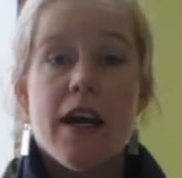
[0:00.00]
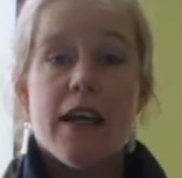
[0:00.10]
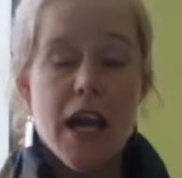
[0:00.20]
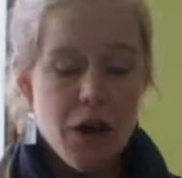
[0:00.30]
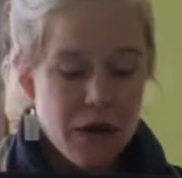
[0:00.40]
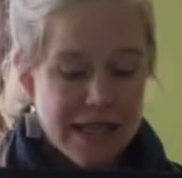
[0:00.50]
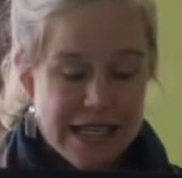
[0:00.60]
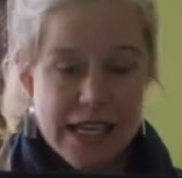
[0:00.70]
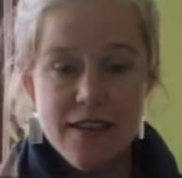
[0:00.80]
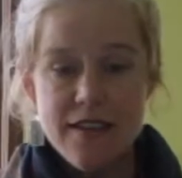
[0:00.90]
Get your
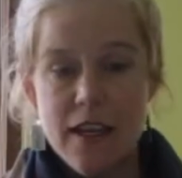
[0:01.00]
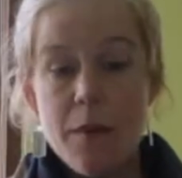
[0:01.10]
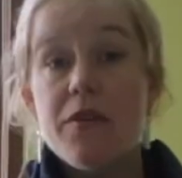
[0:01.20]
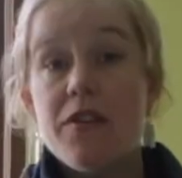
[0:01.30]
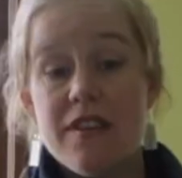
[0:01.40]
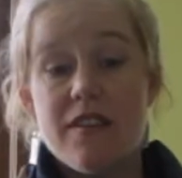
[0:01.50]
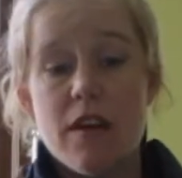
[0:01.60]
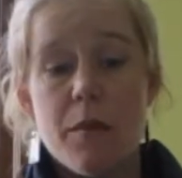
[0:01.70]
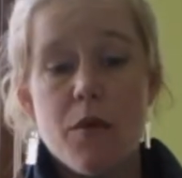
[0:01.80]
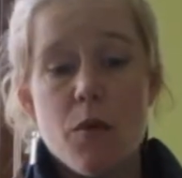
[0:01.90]
D set up, so this is
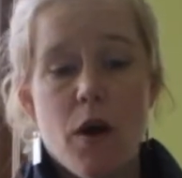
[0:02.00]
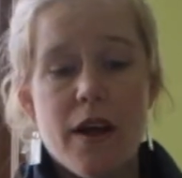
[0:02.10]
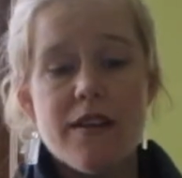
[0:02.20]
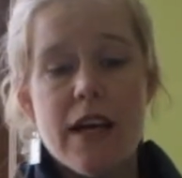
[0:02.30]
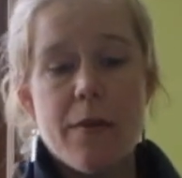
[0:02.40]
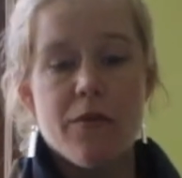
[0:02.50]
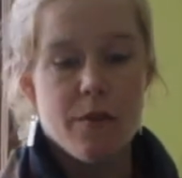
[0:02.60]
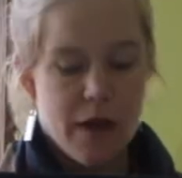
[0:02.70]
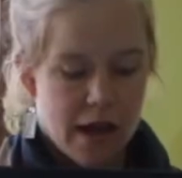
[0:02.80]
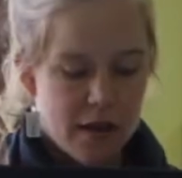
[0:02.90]
number 1, time for
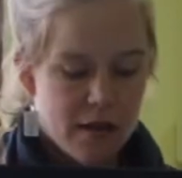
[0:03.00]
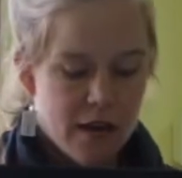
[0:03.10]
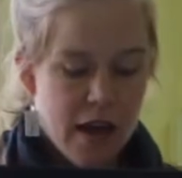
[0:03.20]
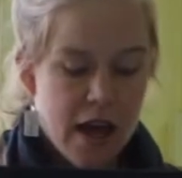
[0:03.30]
band,